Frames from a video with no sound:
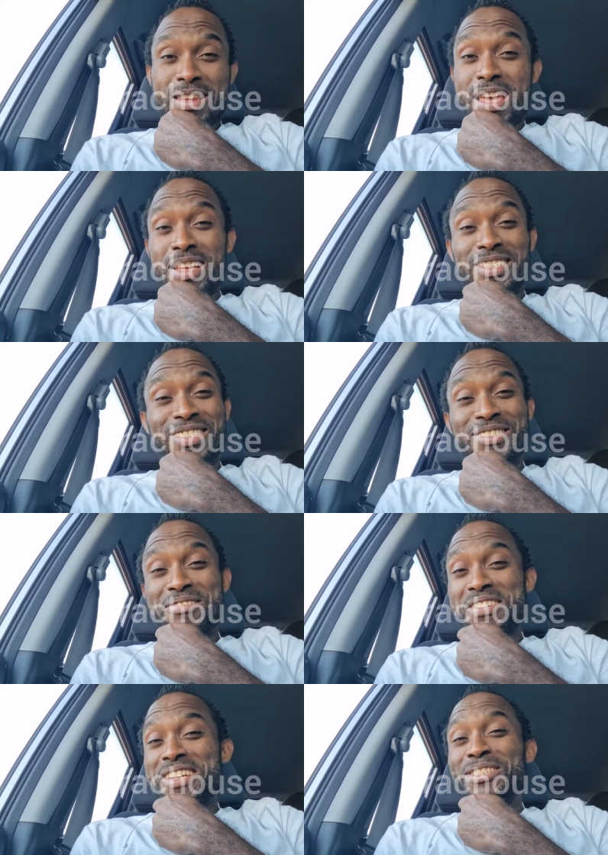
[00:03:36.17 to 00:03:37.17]

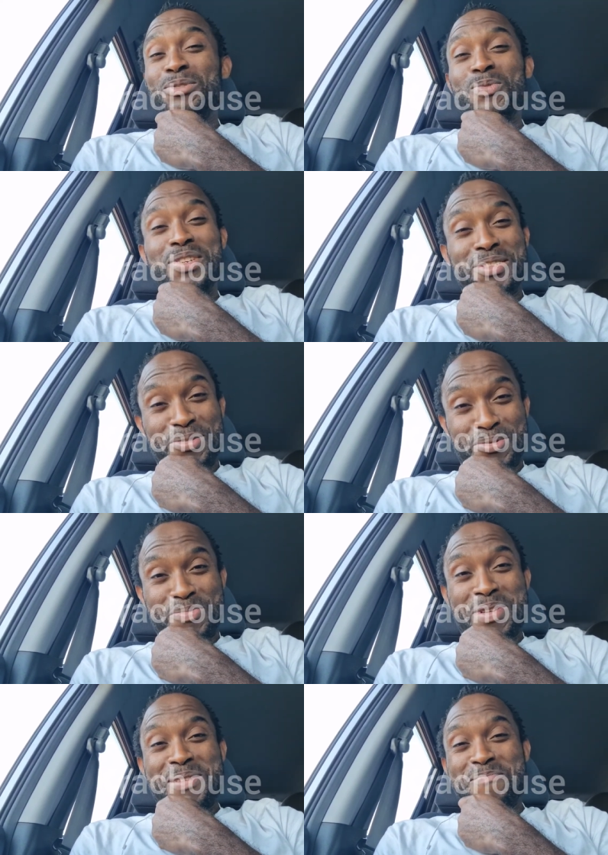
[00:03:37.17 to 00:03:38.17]
Nigeria sweet oh
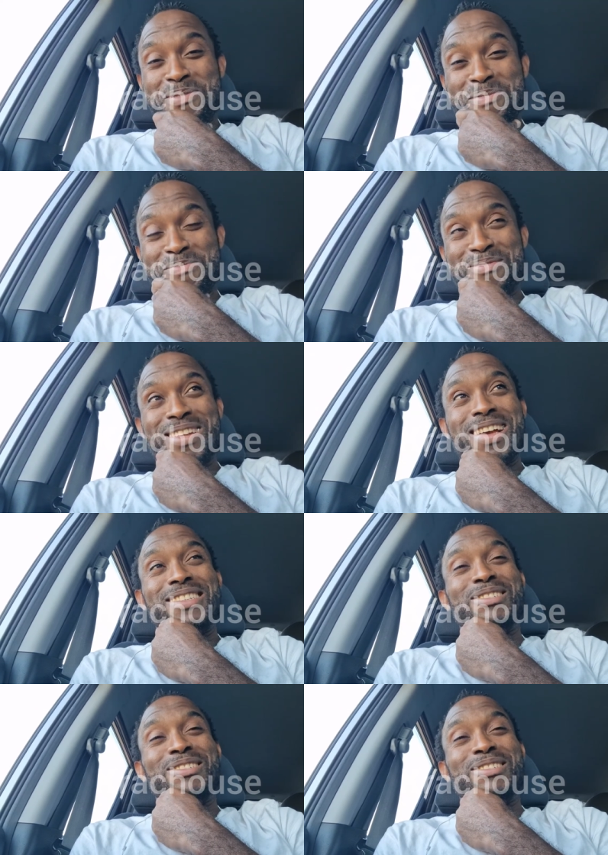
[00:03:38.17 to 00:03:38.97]
my people are